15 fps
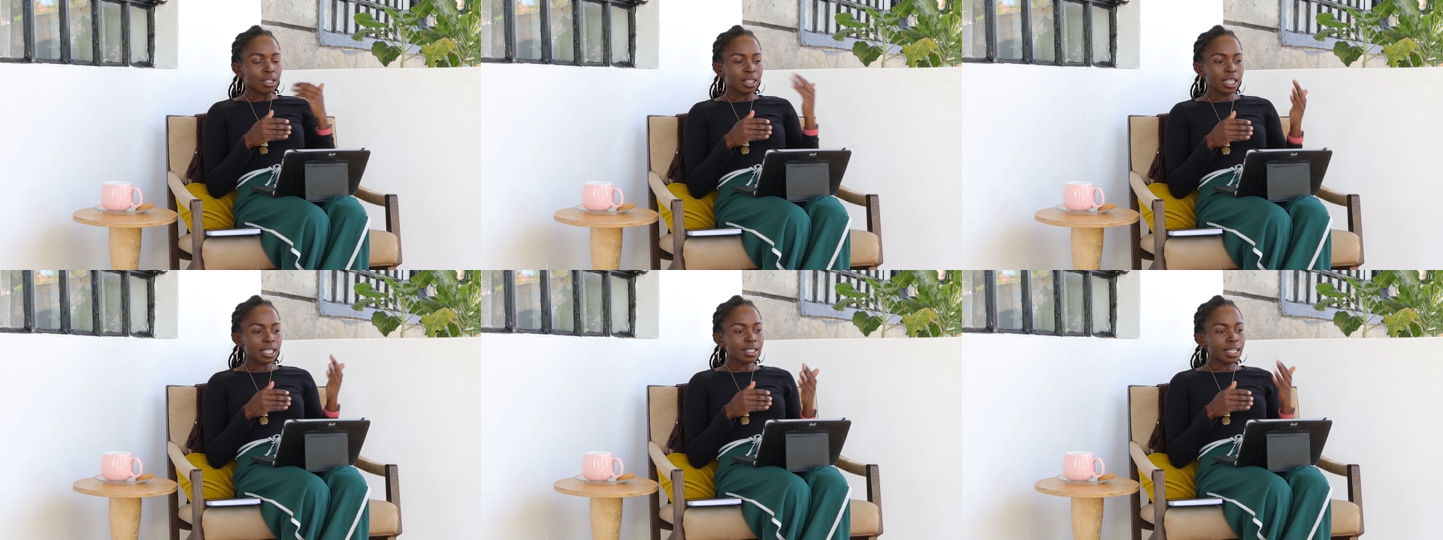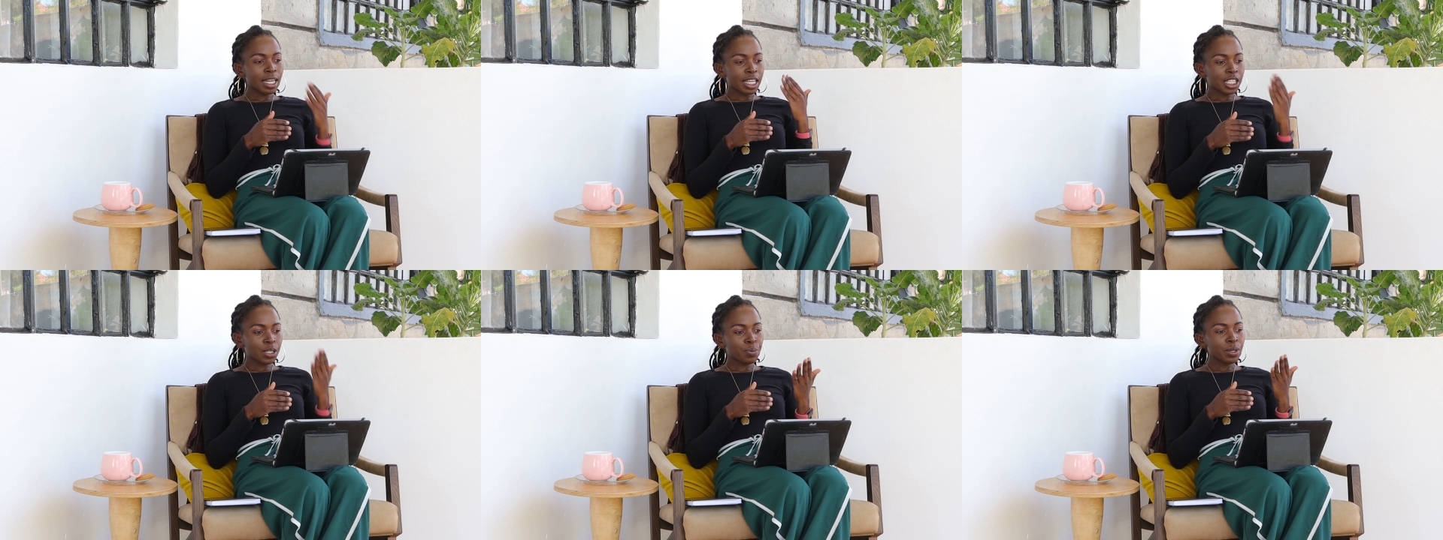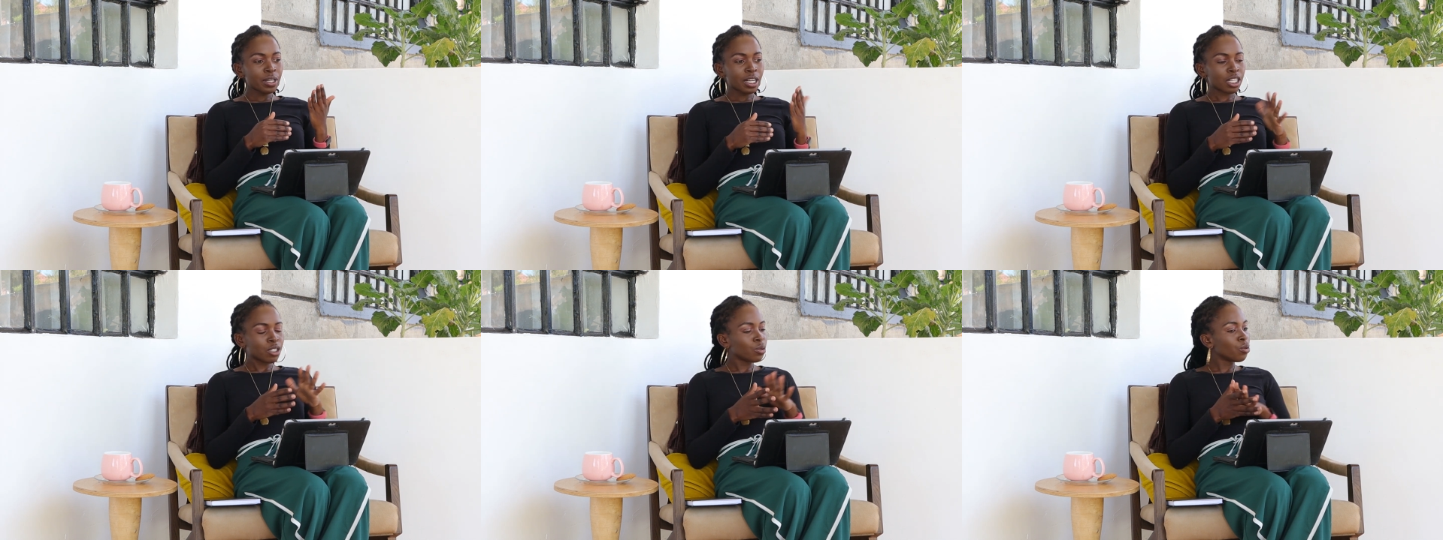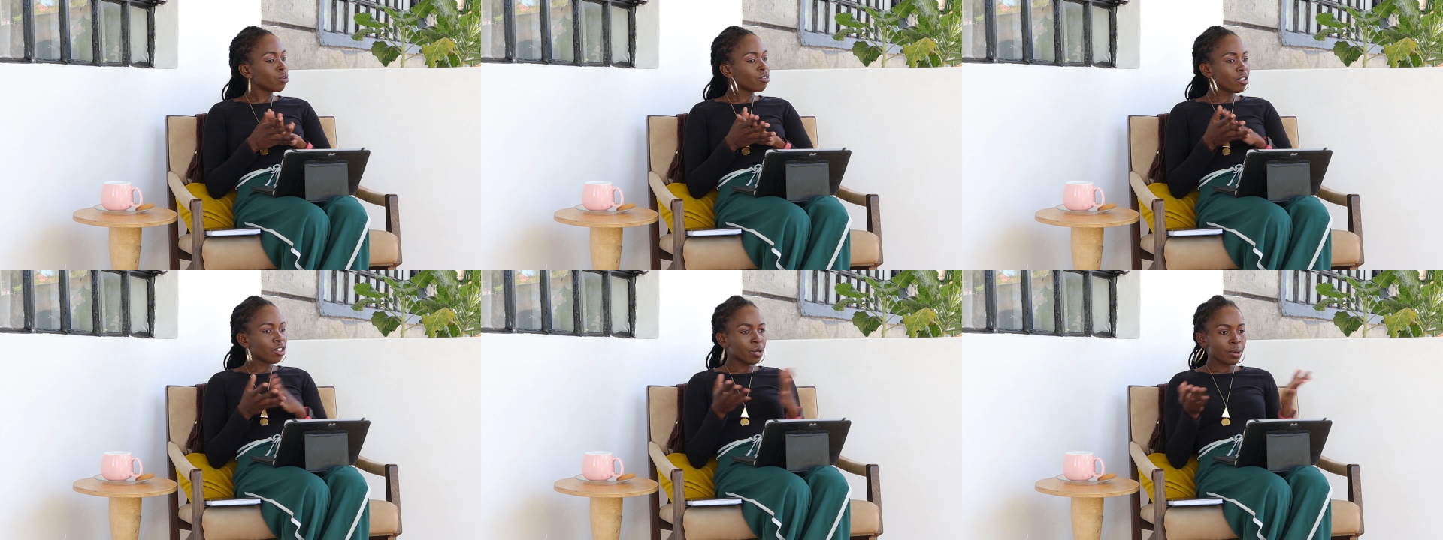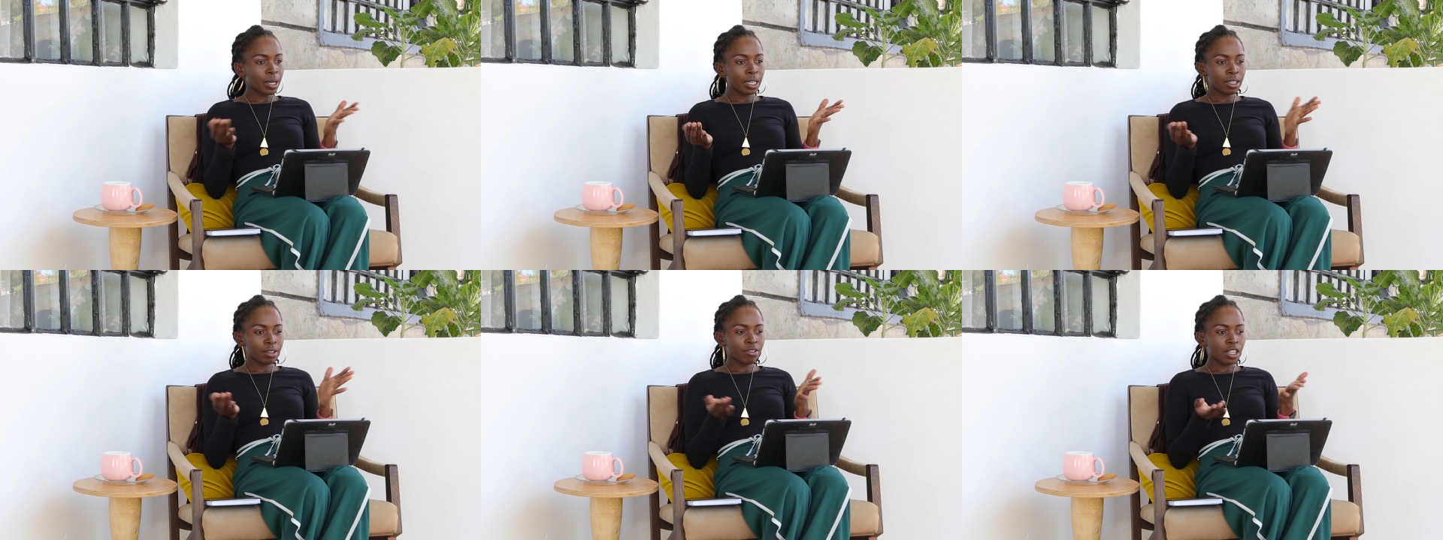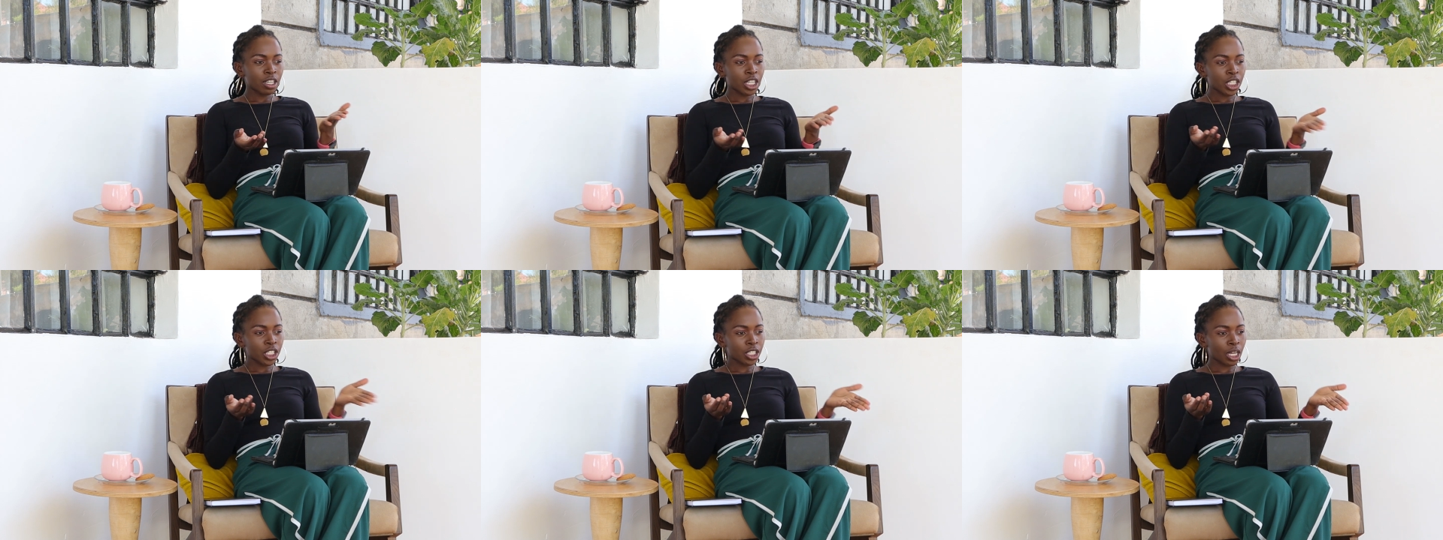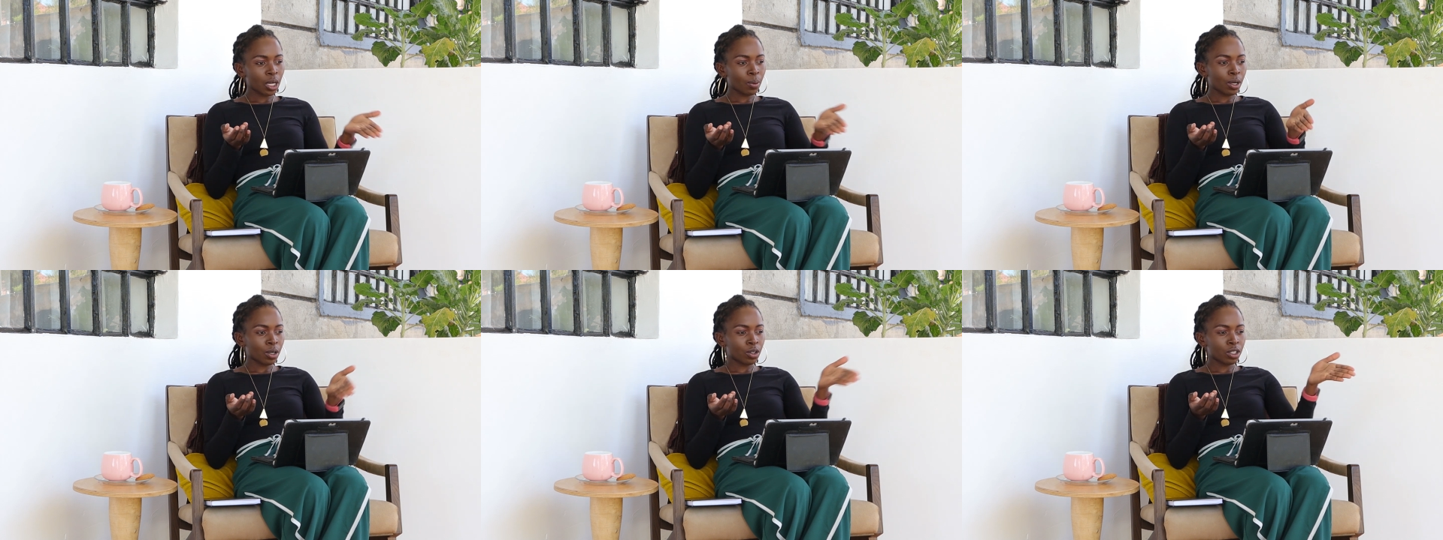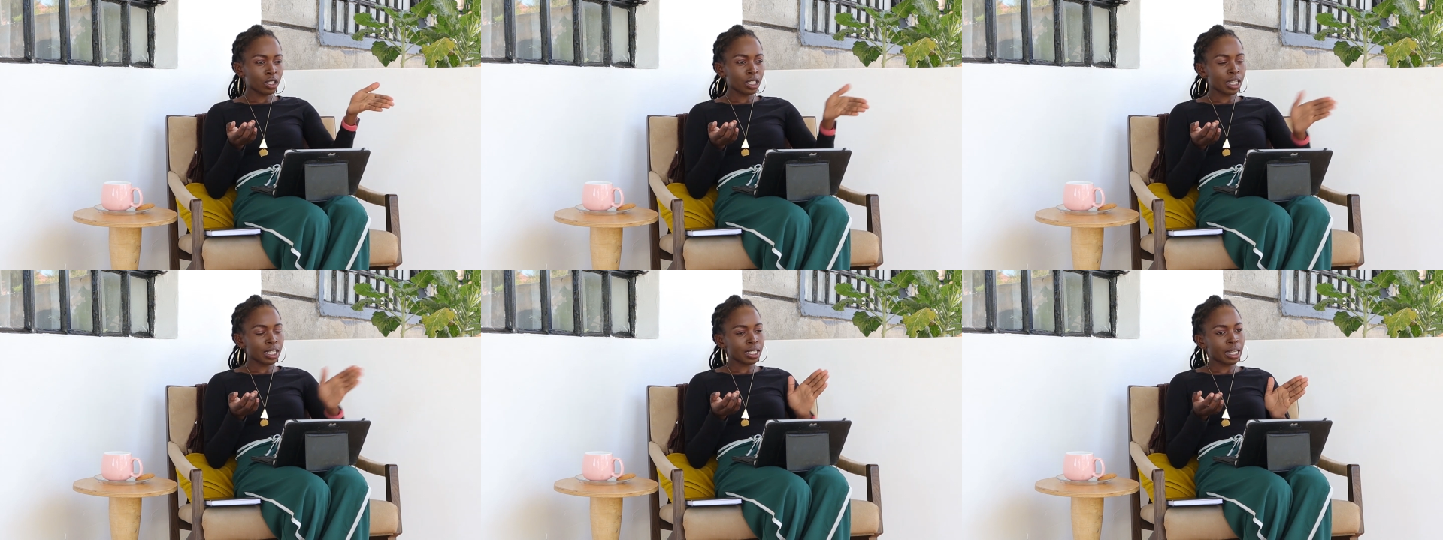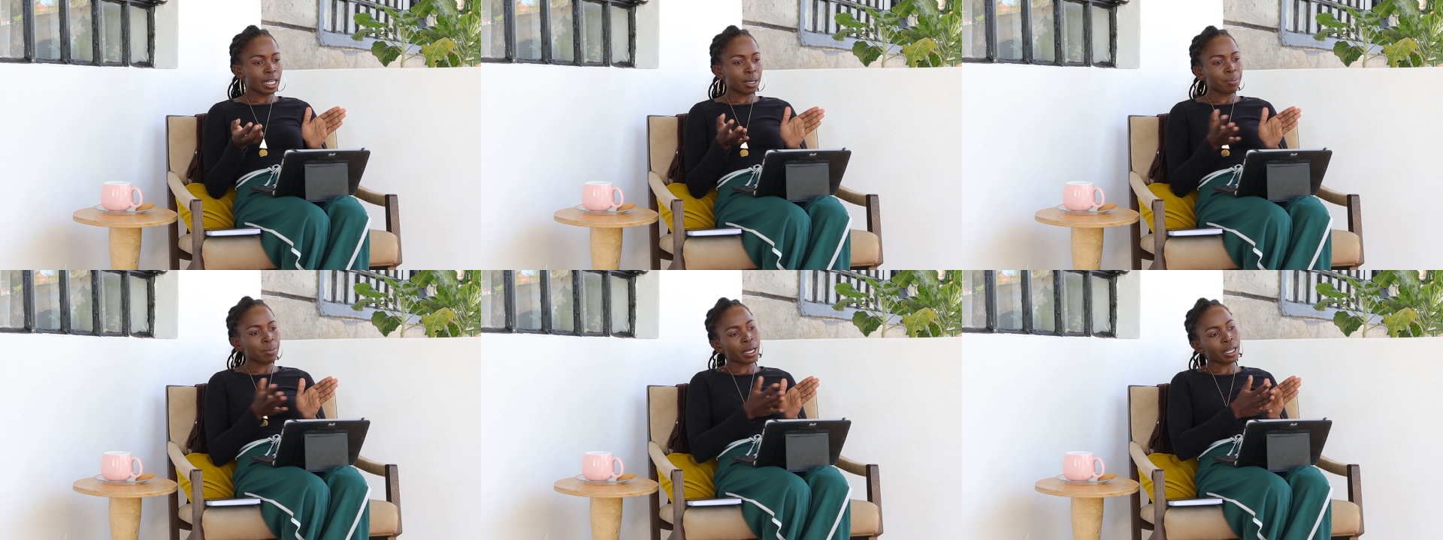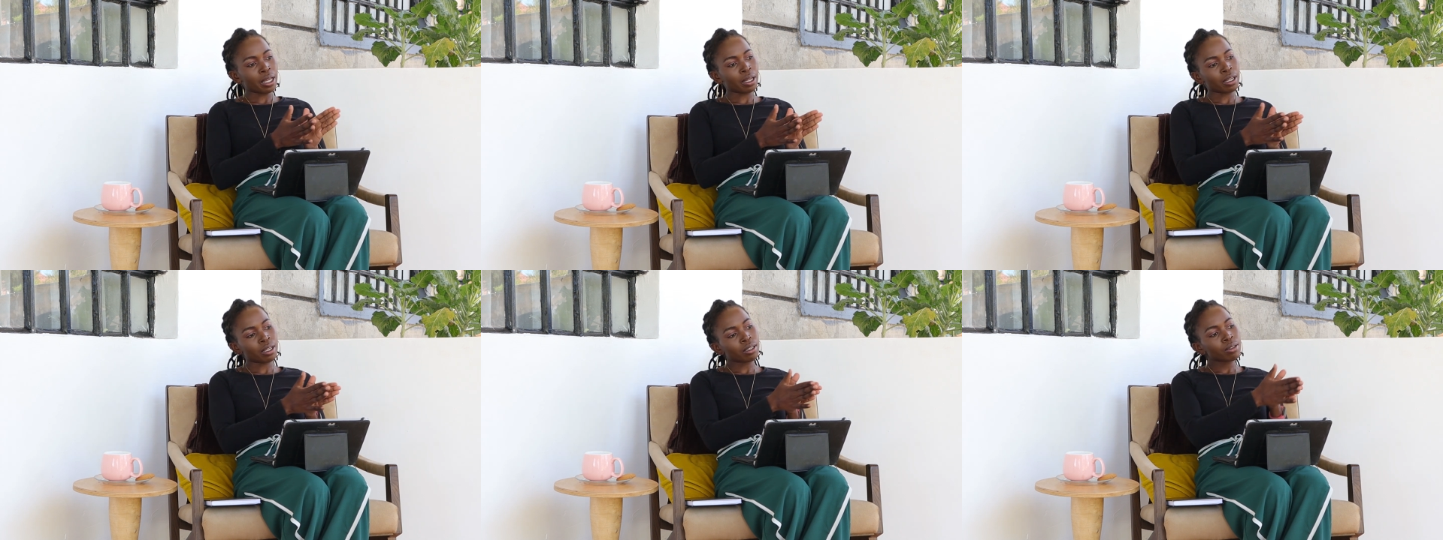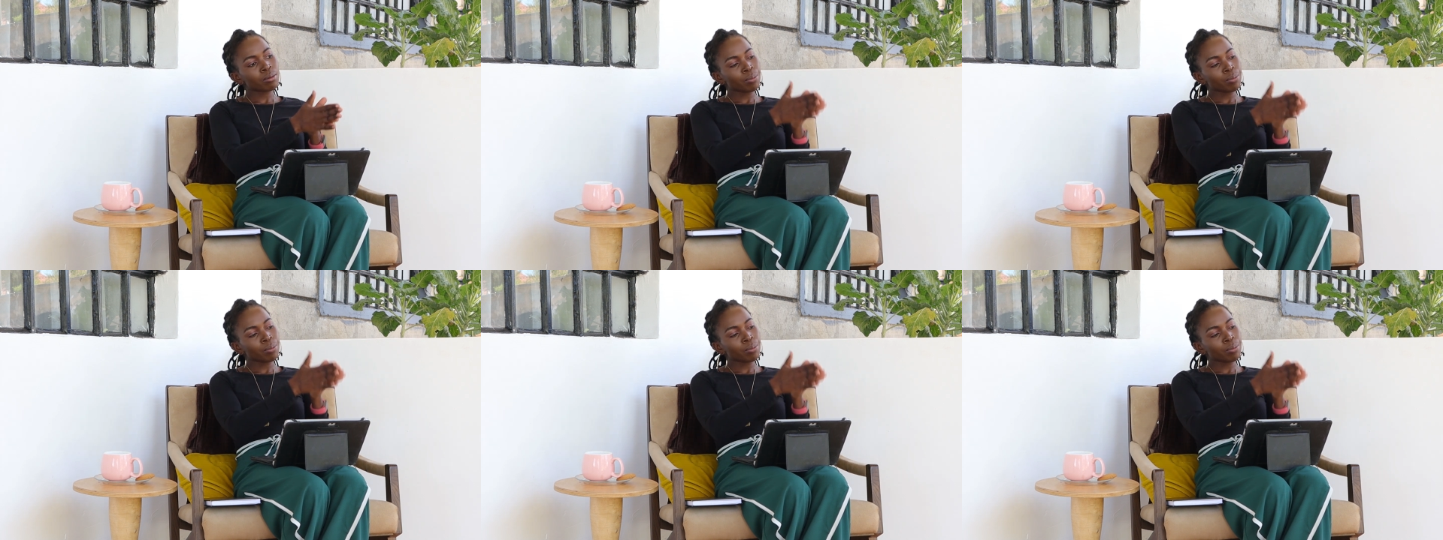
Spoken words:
Things like spinach do very well even in shallower containers, like my